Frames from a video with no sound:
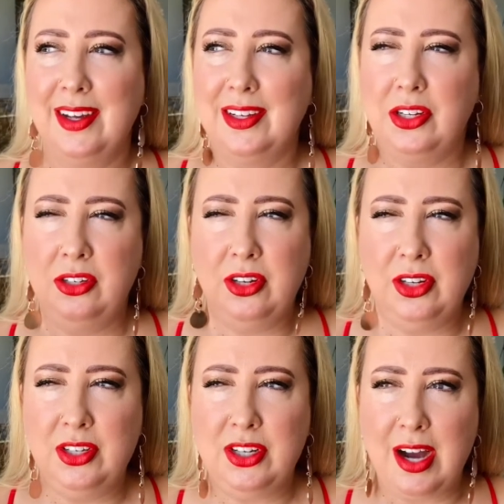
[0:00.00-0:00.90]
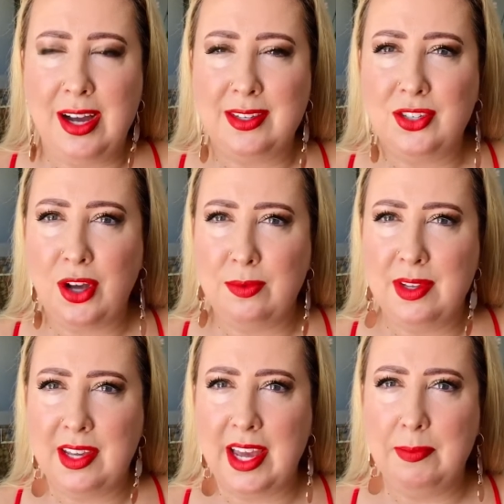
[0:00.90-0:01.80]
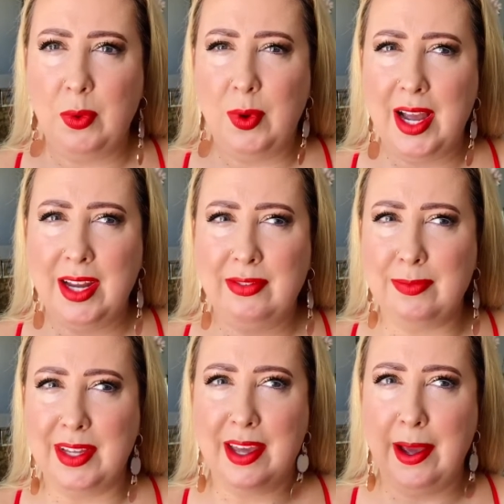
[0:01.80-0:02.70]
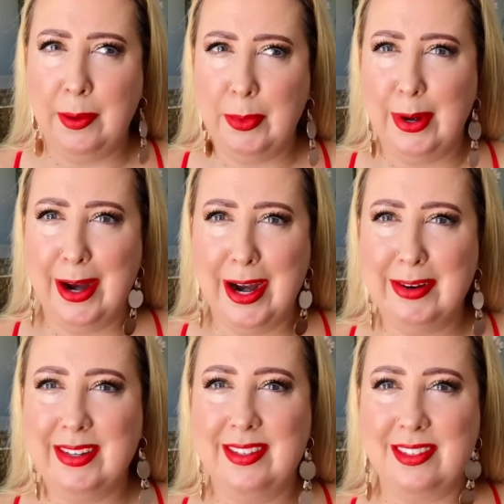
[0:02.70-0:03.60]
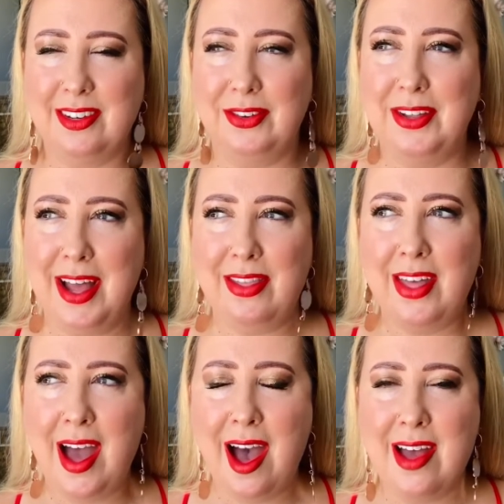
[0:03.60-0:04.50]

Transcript: you guys have told me to keep away from the camera and stuff like that.